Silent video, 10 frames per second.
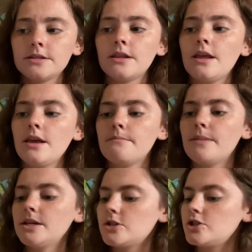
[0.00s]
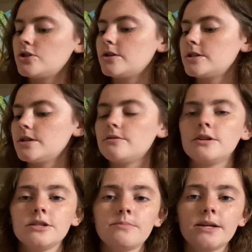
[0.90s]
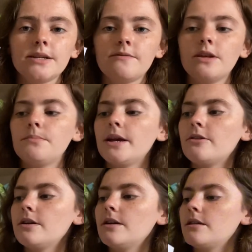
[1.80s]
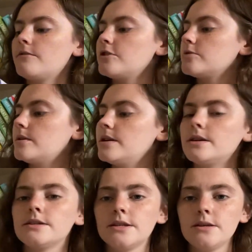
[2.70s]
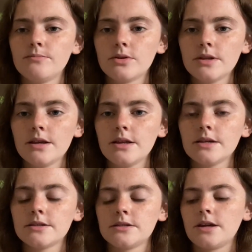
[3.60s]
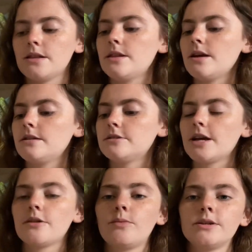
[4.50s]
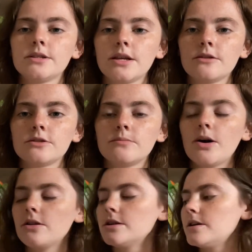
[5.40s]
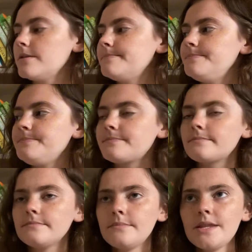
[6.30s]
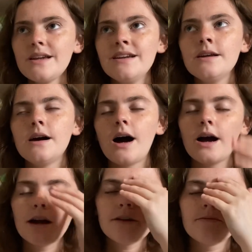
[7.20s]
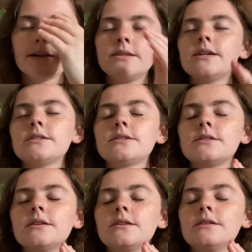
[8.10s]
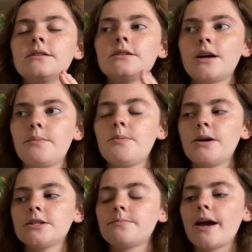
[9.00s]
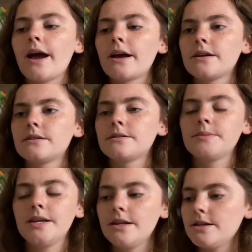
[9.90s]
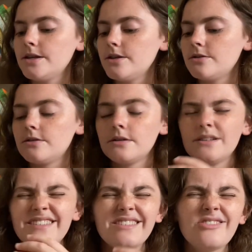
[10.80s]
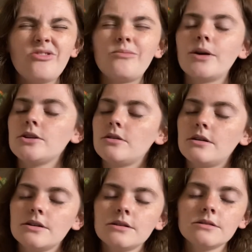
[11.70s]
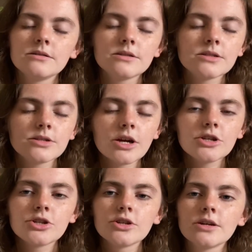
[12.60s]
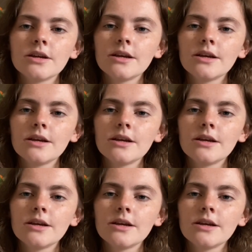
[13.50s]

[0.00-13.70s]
the Mason Jar series by Devoney Perry. The first one is The Birthday List, and then second one is Letters to Molly. I read this a couple months back, the beginning of the year. Oh my god, such